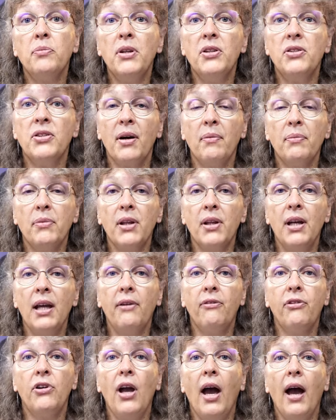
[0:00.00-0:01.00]
be something,
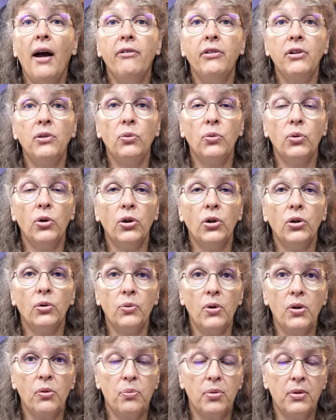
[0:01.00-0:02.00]
if you haven't worked
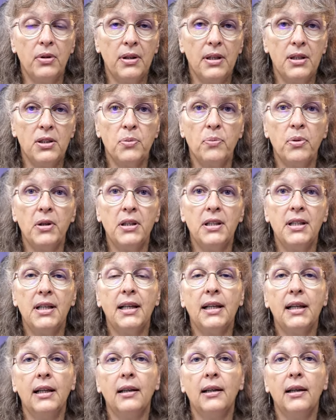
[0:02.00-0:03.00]
with this
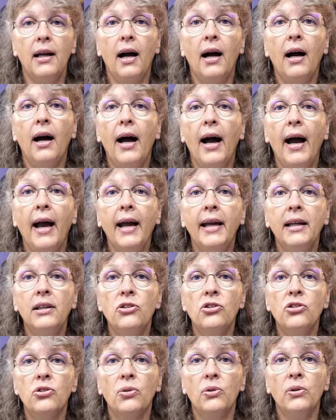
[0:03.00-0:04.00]
particular
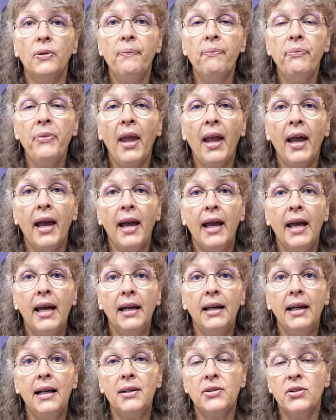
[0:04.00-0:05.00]
angel,
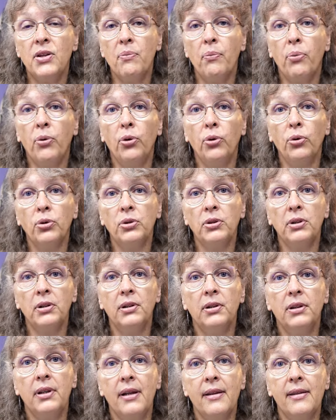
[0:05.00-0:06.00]
it is
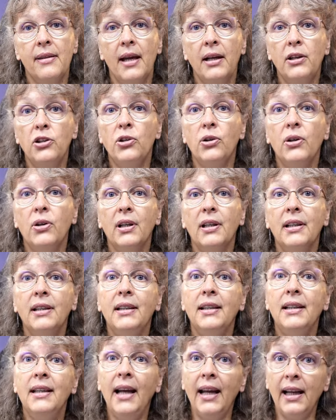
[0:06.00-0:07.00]
important that you
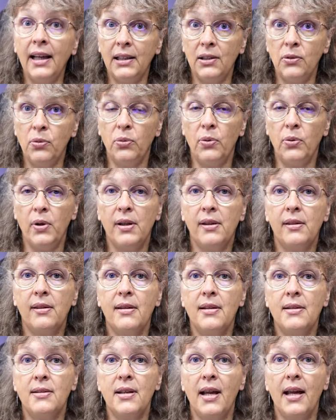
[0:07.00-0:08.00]
connect with
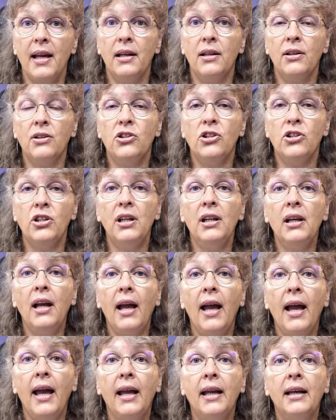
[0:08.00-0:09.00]
this
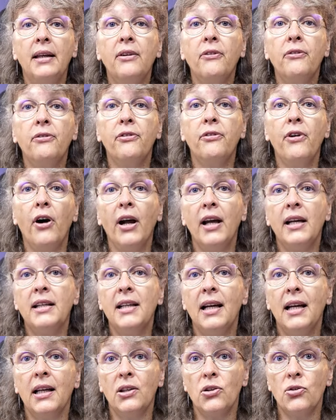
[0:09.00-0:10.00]
energy and
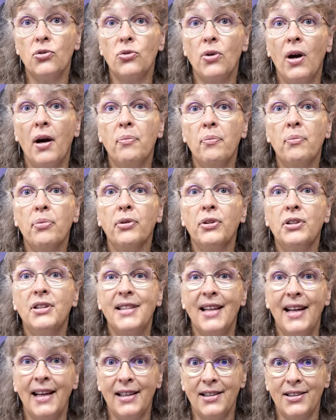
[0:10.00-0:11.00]
find extra
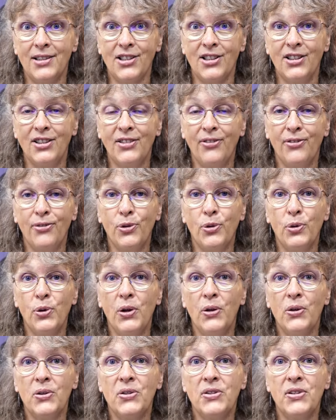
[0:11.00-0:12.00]
protection for
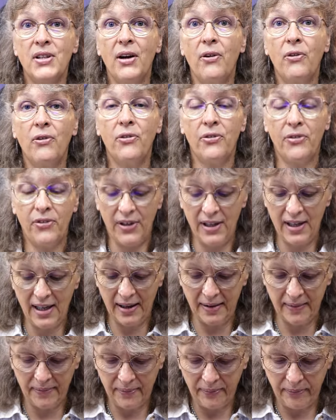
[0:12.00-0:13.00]
yourself here.